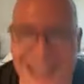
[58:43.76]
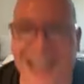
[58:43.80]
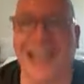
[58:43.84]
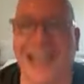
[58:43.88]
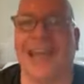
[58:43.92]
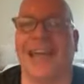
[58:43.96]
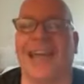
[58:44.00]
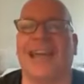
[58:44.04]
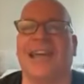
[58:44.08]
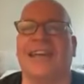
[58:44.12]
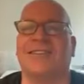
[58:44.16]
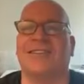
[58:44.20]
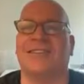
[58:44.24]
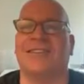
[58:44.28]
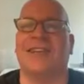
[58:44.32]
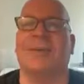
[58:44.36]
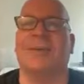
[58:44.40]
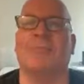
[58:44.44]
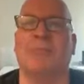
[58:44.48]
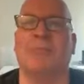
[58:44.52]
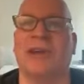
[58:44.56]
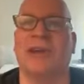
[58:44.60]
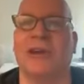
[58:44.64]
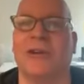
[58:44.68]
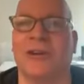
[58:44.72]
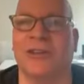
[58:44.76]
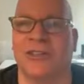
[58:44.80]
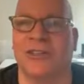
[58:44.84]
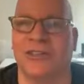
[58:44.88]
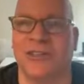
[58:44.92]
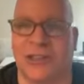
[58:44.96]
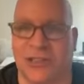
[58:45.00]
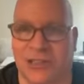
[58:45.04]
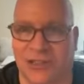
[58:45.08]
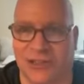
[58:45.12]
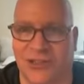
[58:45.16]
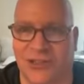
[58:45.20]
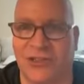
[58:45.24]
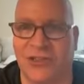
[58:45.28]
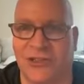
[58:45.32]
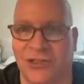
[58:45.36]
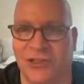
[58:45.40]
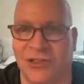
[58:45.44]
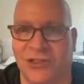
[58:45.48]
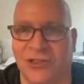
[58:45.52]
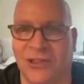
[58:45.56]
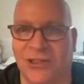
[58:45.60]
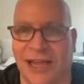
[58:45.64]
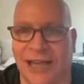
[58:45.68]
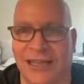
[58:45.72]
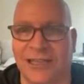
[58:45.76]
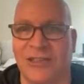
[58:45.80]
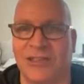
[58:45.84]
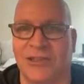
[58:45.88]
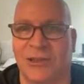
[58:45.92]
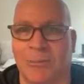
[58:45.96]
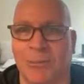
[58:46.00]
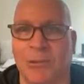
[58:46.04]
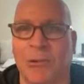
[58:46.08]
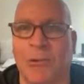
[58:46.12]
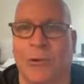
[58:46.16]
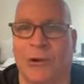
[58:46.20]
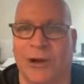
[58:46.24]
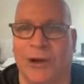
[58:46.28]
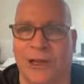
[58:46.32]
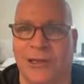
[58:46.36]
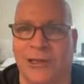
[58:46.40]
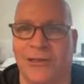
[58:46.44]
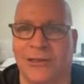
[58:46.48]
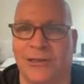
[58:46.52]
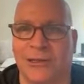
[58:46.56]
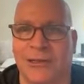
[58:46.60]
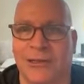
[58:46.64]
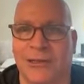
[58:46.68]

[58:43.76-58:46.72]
I, I he's an empiricist. Very... That's yes. the point.